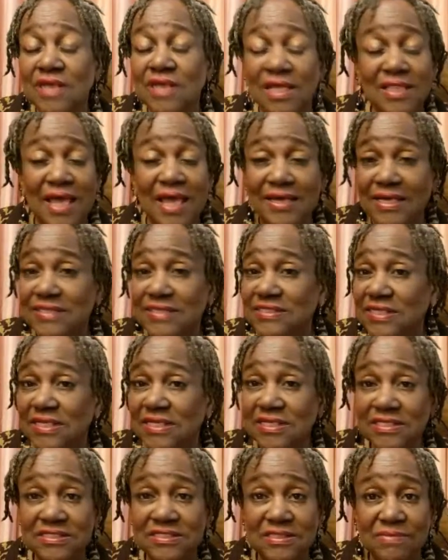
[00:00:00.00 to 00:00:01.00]
like I said,
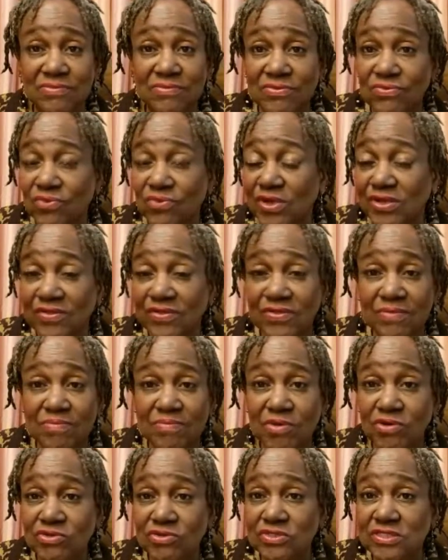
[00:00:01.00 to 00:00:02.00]
it's one of the
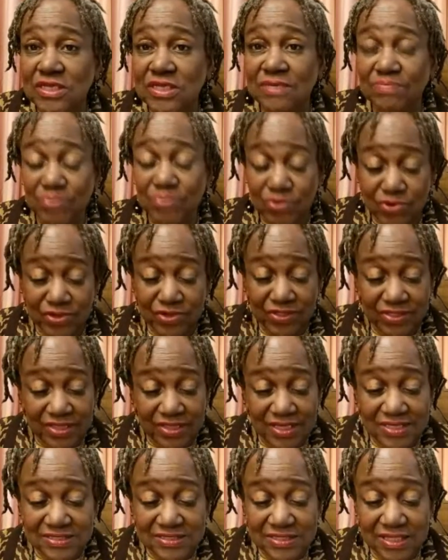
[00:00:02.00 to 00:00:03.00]
most important
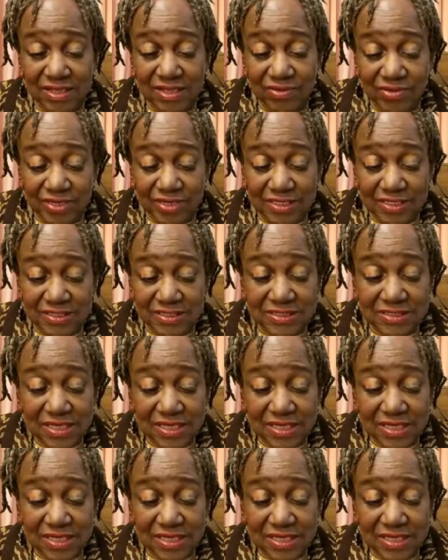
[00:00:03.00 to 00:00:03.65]
things there is.